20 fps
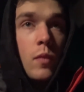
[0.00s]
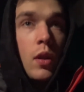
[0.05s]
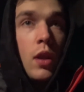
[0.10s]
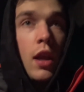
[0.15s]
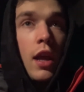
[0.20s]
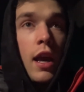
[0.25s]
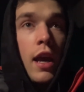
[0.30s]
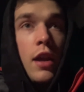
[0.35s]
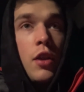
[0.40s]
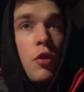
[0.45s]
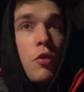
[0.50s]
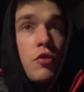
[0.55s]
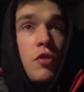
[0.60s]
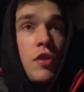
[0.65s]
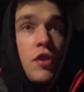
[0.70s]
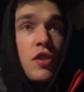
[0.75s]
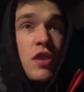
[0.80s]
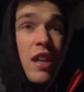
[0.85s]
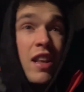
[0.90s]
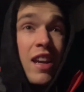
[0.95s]
and using
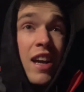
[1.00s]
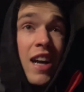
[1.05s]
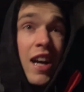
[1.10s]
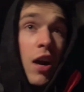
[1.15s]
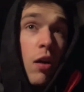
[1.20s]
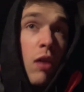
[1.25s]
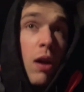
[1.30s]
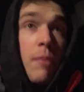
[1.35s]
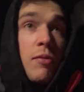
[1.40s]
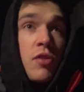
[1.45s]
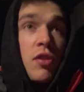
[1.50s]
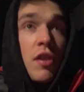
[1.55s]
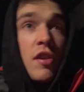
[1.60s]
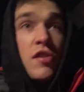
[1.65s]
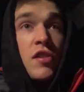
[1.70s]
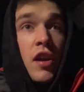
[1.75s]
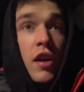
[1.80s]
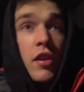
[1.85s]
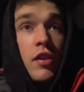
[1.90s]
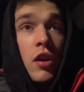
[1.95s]
slightly higher reps in the
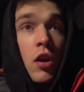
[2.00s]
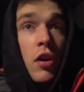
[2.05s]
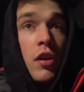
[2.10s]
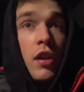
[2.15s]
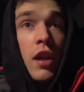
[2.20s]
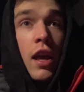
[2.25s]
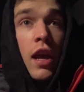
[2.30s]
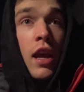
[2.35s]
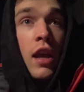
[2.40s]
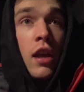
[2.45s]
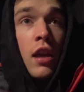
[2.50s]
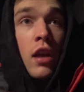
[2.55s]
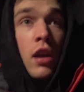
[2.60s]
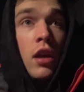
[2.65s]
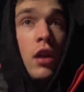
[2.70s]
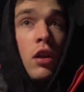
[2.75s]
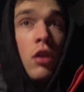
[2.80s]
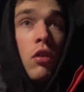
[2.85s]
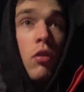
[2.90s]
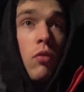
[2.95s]
secondary day
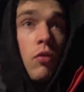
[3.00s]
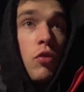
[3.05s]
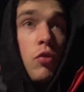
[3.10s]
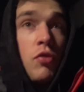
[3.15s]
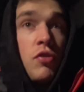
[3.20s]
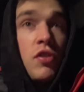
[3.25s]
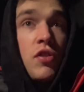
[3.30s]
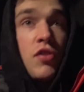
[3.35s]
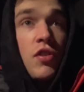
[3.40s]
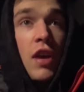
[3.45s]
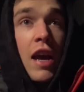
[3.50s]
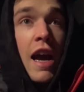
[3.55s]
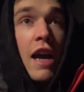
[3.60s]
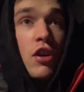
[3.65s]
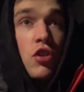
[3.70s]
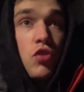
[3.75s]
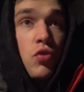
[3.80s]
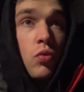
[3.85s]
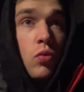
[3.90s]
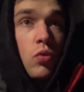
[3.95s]
reduces the
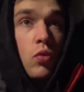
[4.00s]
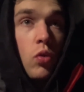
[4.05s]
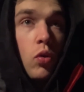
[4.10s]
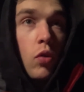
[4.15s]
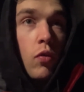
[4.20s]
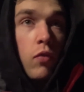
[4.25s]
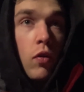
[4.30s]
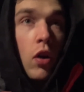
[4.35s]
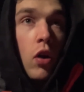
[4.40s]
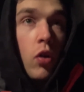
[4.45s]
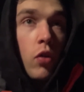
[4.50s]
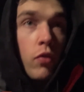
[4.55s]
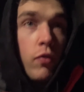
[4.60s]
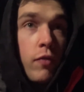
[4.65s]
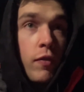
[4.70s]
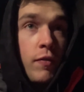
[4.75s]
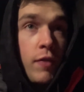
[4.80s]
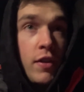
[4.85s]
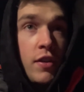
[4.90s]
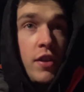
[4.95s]
actual overall
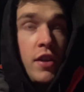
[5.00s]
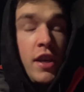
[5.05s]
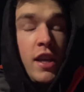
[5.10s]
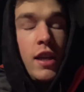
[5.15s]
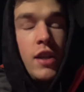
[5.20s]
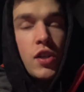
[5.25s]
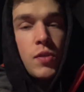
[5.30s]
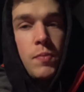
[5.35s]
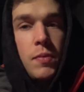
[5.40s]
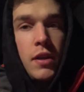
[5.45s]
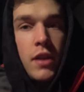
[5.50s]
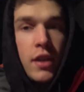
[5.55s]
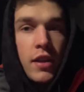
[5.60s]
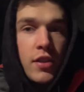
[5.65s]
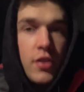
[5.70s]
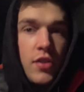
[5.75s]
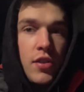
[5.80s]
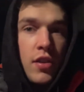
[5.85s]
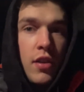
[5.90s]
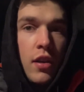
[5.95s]
fatigue, just
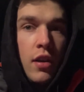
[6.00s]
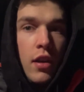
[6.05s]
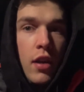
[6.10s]
because